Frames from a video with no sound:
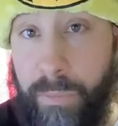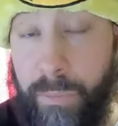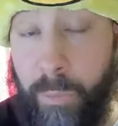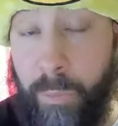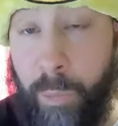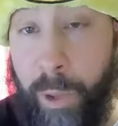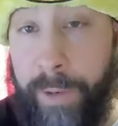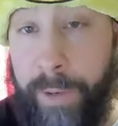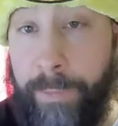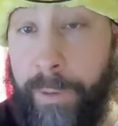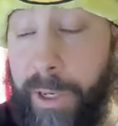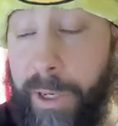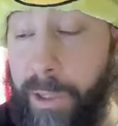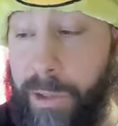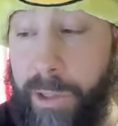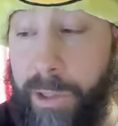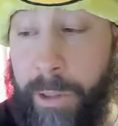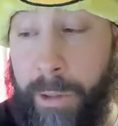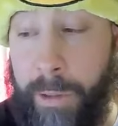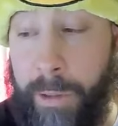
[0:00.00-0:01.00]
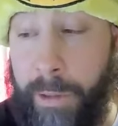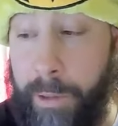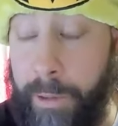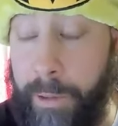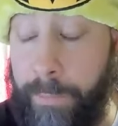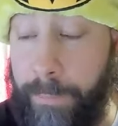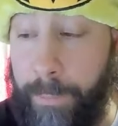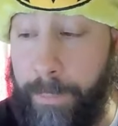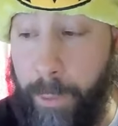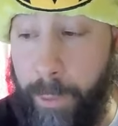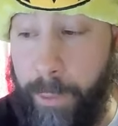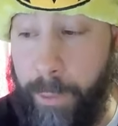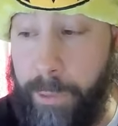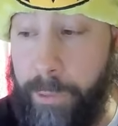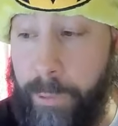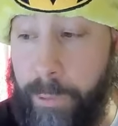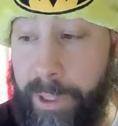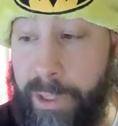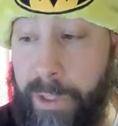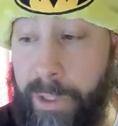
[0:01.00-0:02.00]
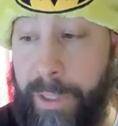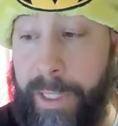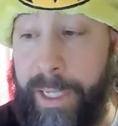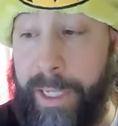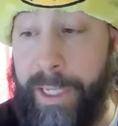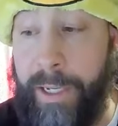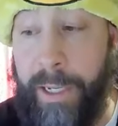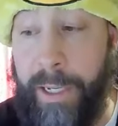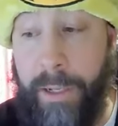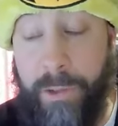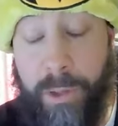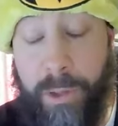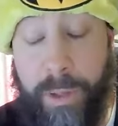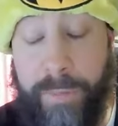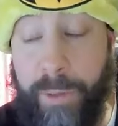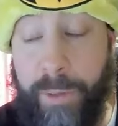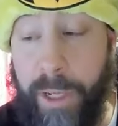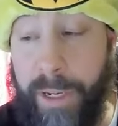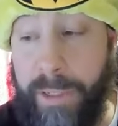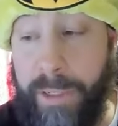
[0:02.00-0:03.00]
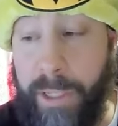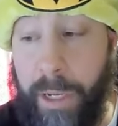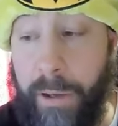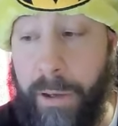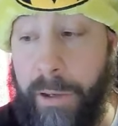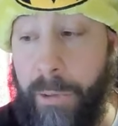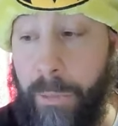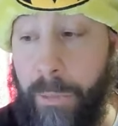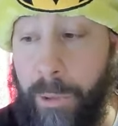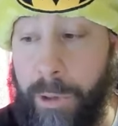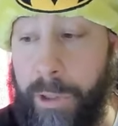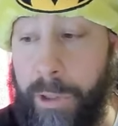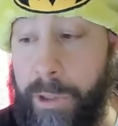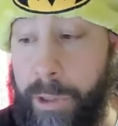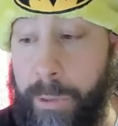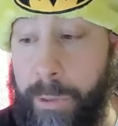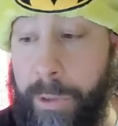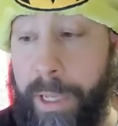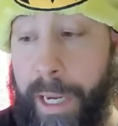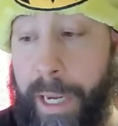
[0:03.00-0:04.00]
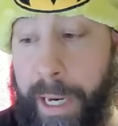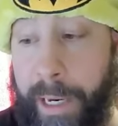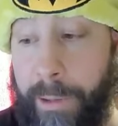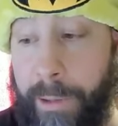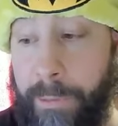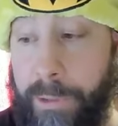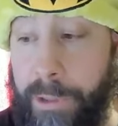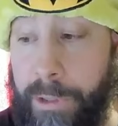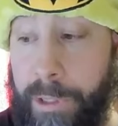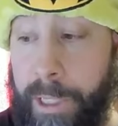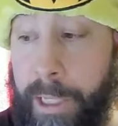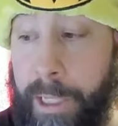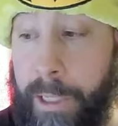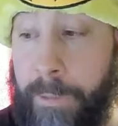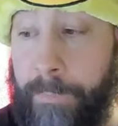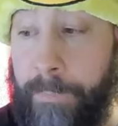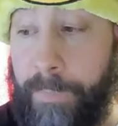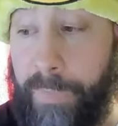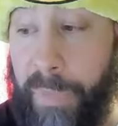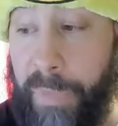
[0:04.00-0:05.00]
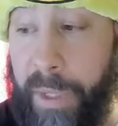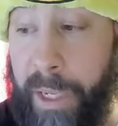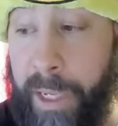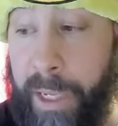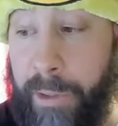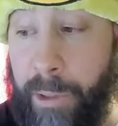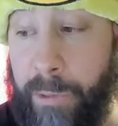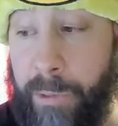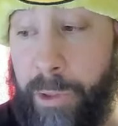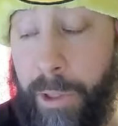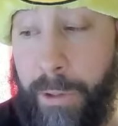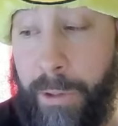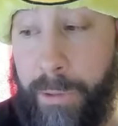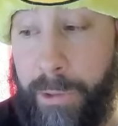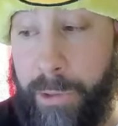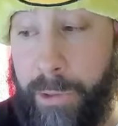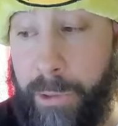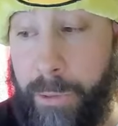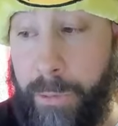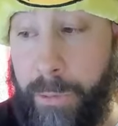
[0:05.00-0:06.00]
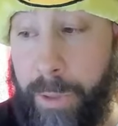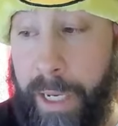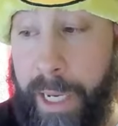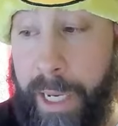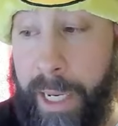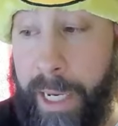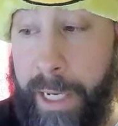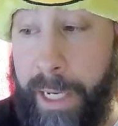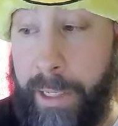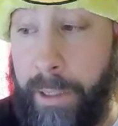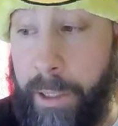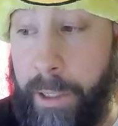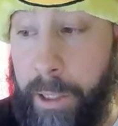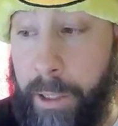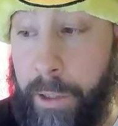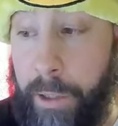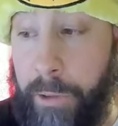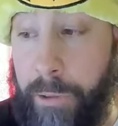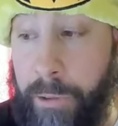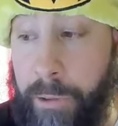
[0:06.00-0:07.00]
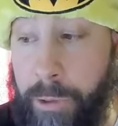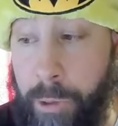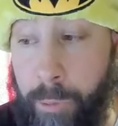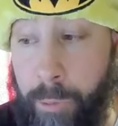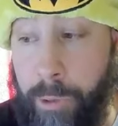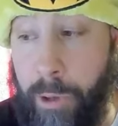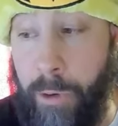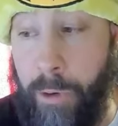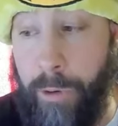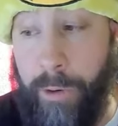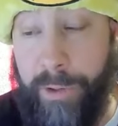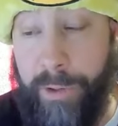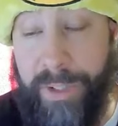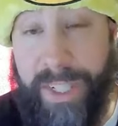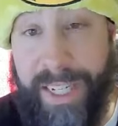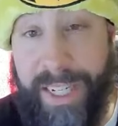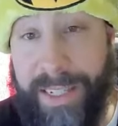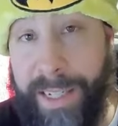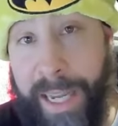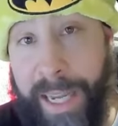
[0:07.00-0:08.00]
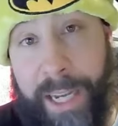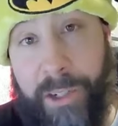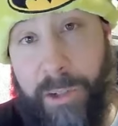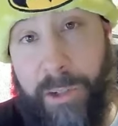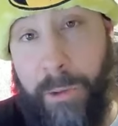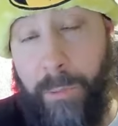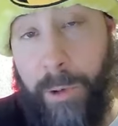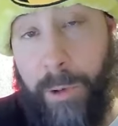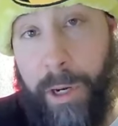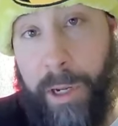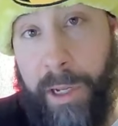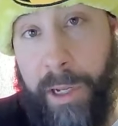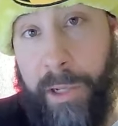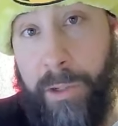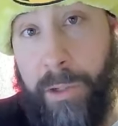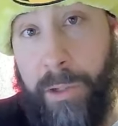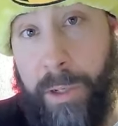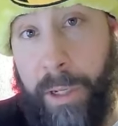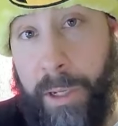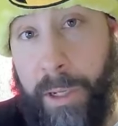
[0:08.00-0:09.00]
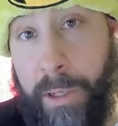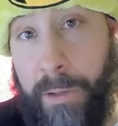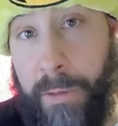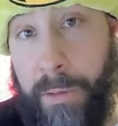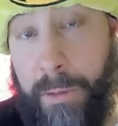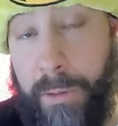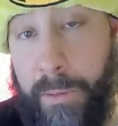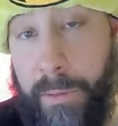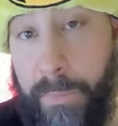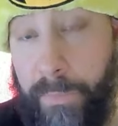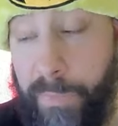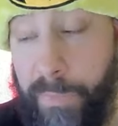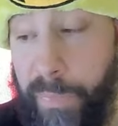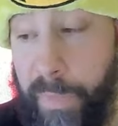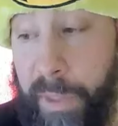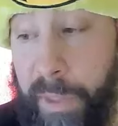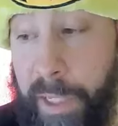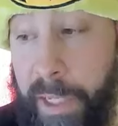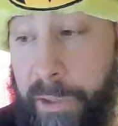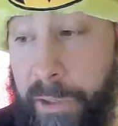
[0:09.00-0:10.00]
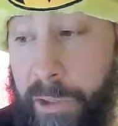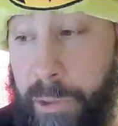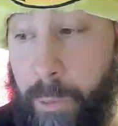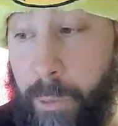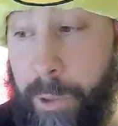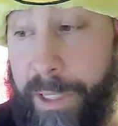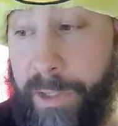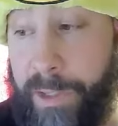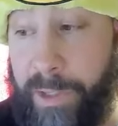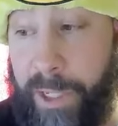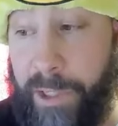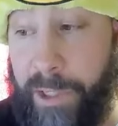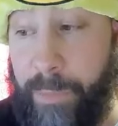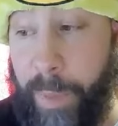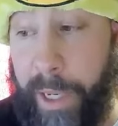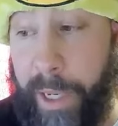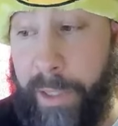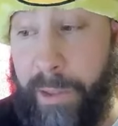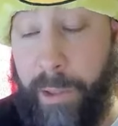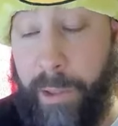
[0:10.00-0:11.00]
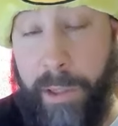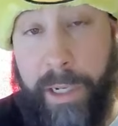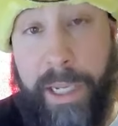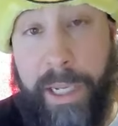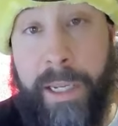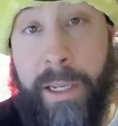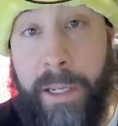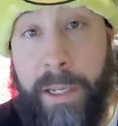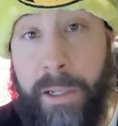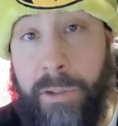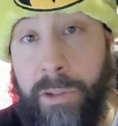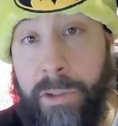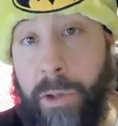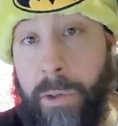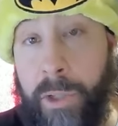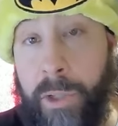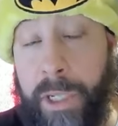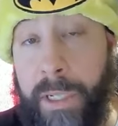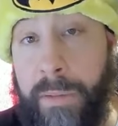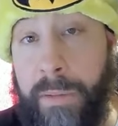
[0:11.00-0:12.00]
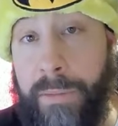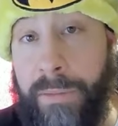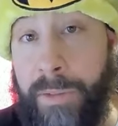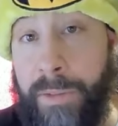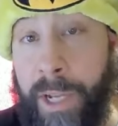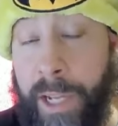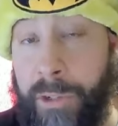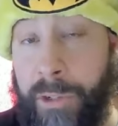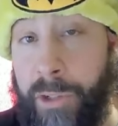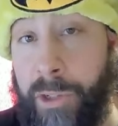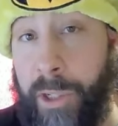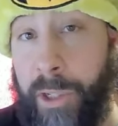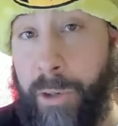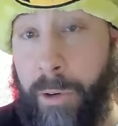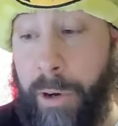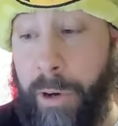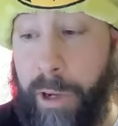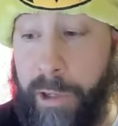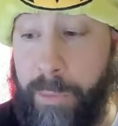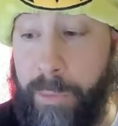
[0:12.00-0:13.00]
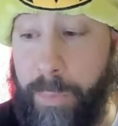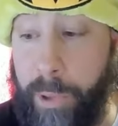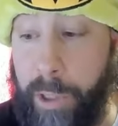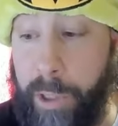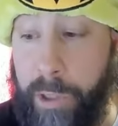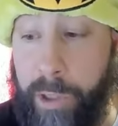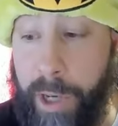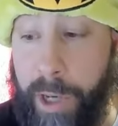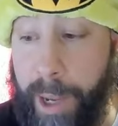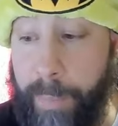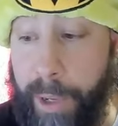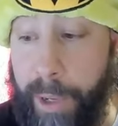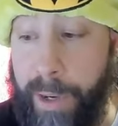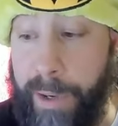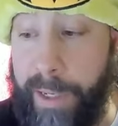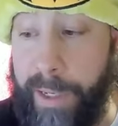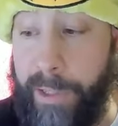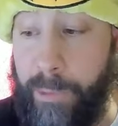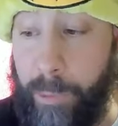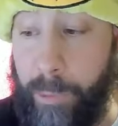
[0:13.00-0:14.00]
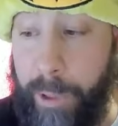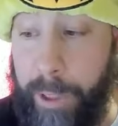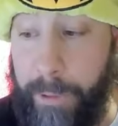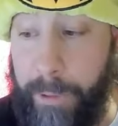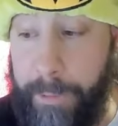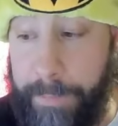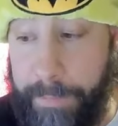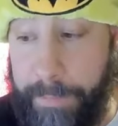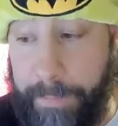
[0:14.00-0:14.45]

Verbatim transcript: refinished the the floors recently, so they've done a ton of work to the house. Uh, there's also a two car detached garage that's 26 by 30, so you, not just a garage but shop area as well.